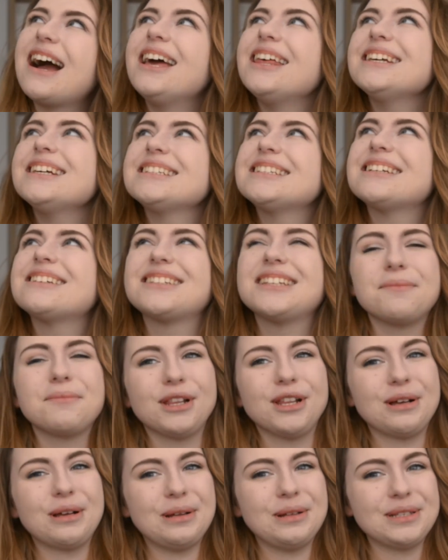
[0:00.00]
I think it's a
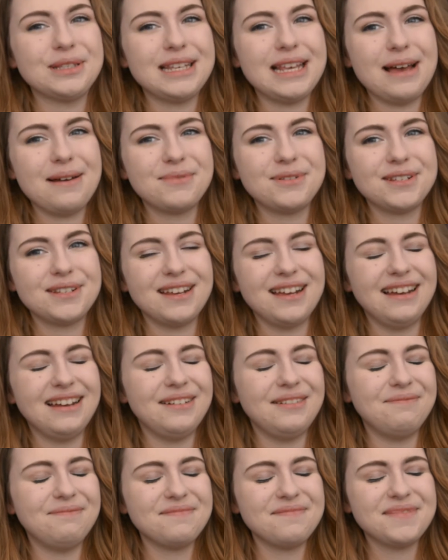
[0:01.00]
similar concept
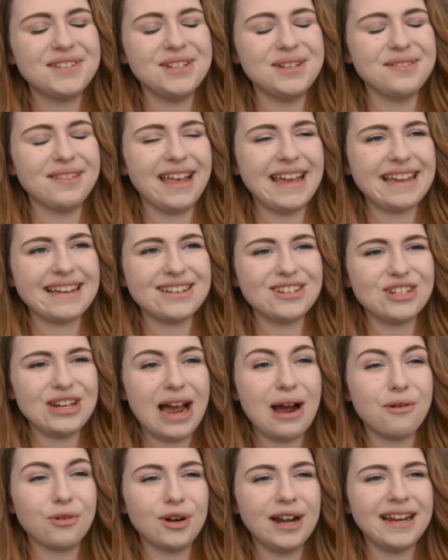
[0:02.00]
to like
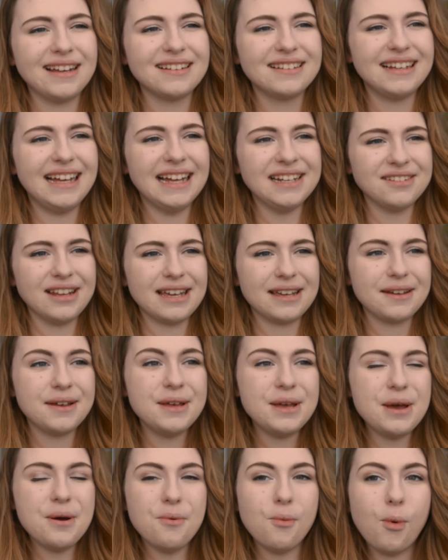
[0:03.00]
showering and like
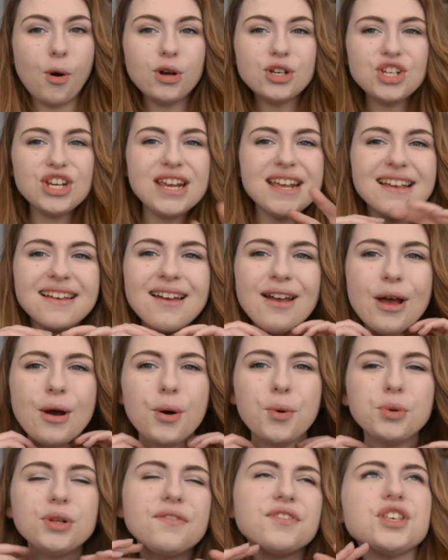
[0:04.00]
washing
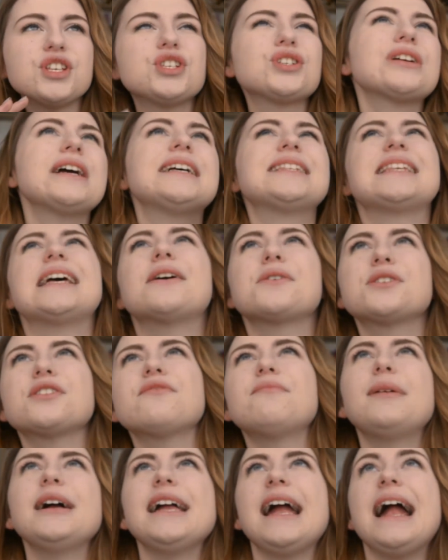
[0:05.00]
all of the stress out
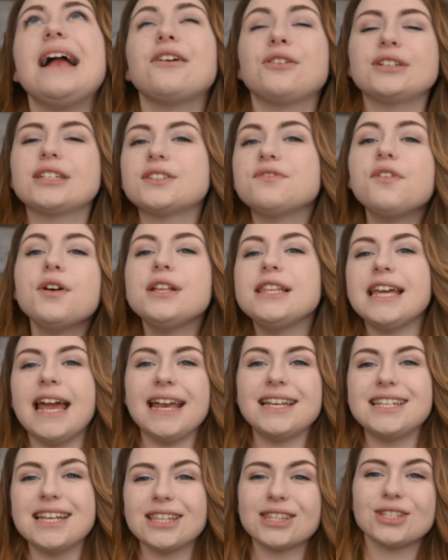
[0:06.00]
of my hair,
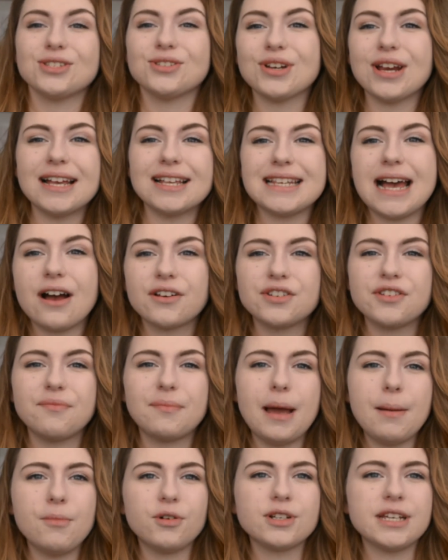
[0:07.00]
exfoliating the stress out of
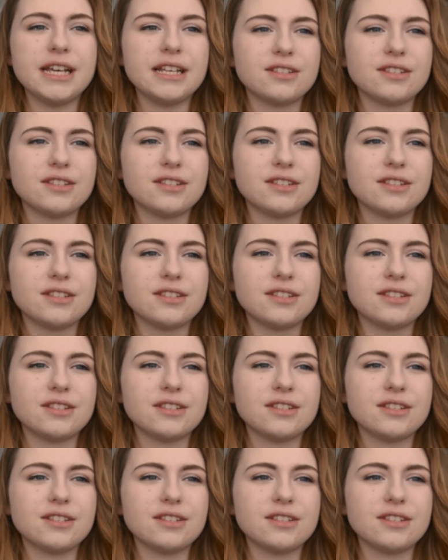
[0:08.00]
my body.